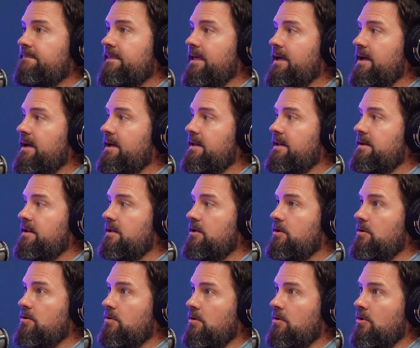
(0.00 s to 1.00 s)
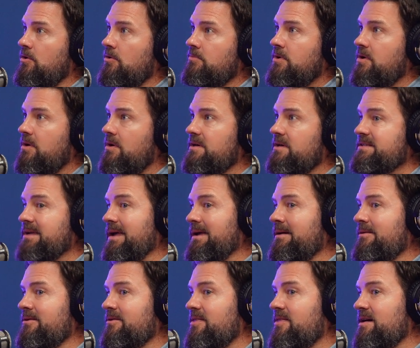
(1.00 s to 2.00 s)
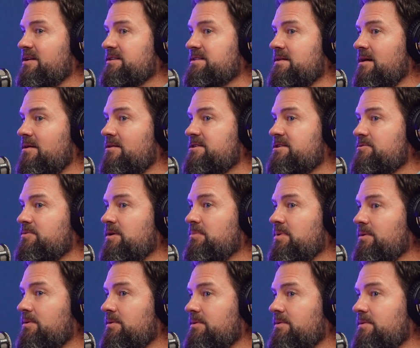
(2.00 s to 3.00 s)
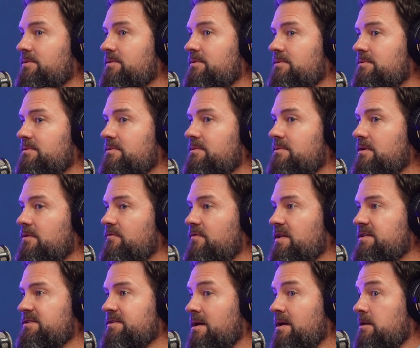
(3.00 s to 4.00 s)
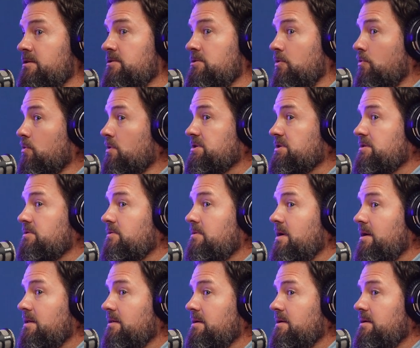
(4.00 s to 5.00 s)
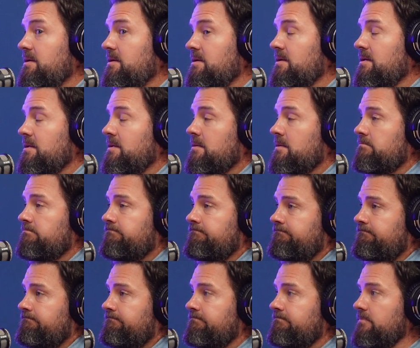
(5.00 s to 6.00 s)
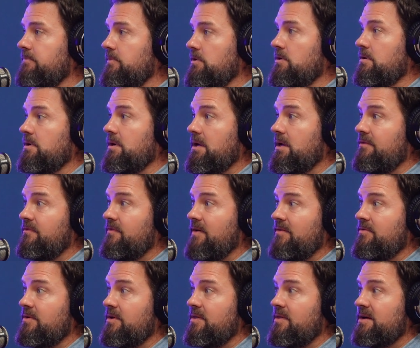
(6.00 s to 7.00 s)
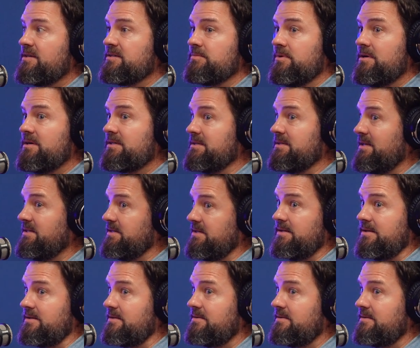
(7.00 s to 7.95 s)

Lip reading: and your home cost $800,000 to rebuild, if it's not endorsed correctly, you're going to get $500,000 and that's it.